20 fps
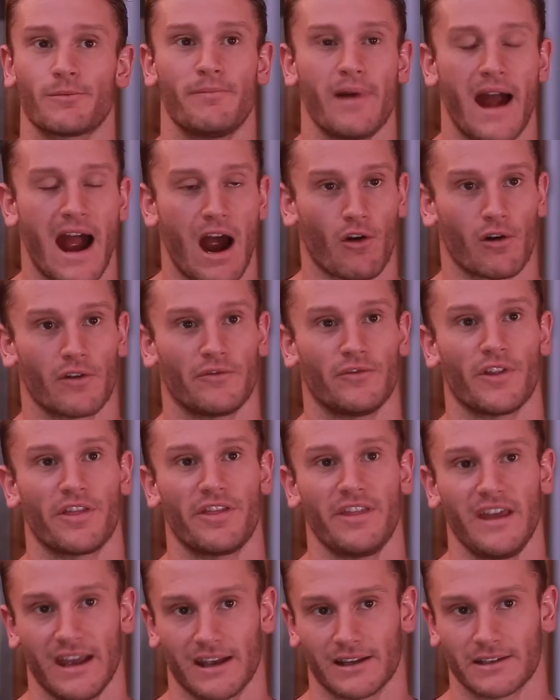are powerful
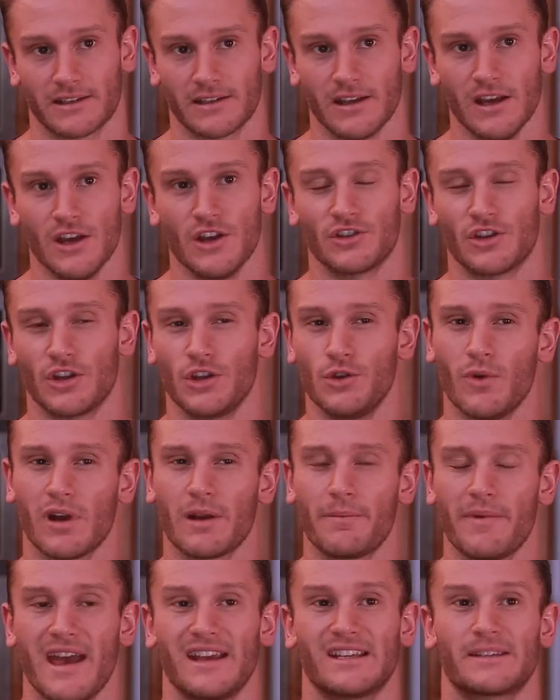things, so you
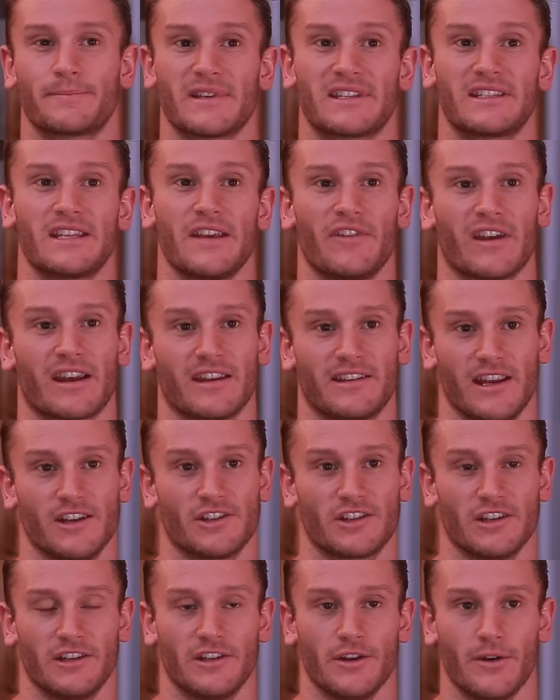want to pay specific
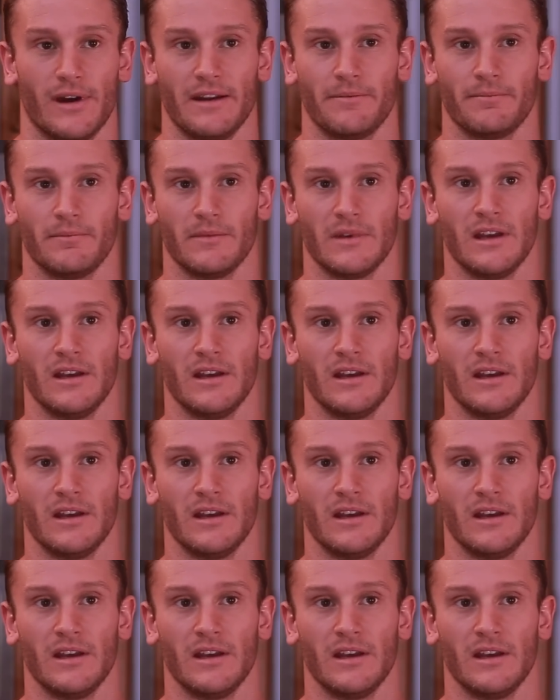attention to it.